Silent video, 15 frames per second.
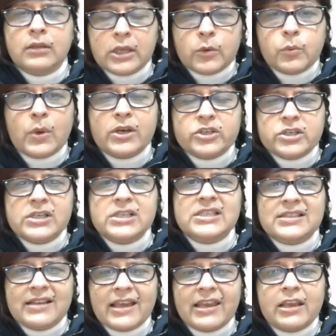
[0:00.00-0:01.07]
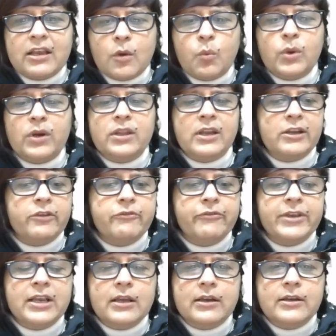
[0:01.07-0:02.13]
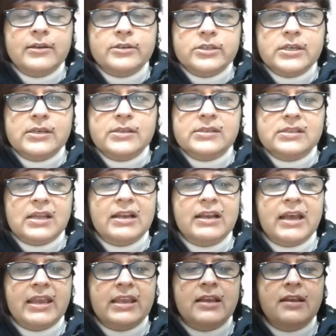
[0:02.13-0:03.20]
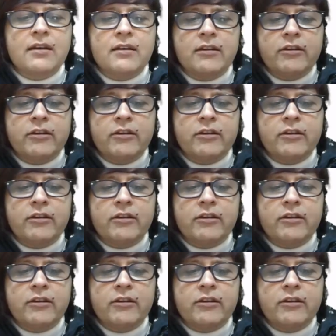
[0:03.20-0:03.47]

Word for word: the questions like, what the difficulties like